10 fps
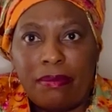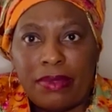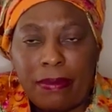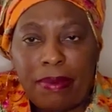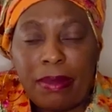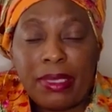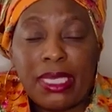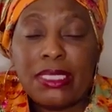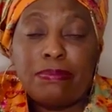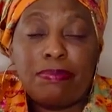baby
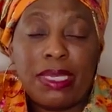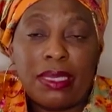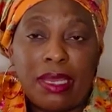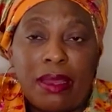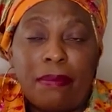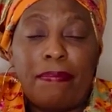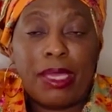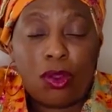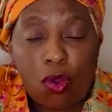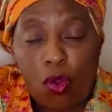gets bigger
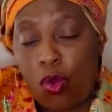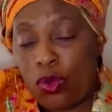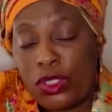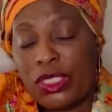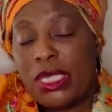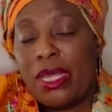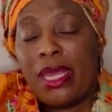because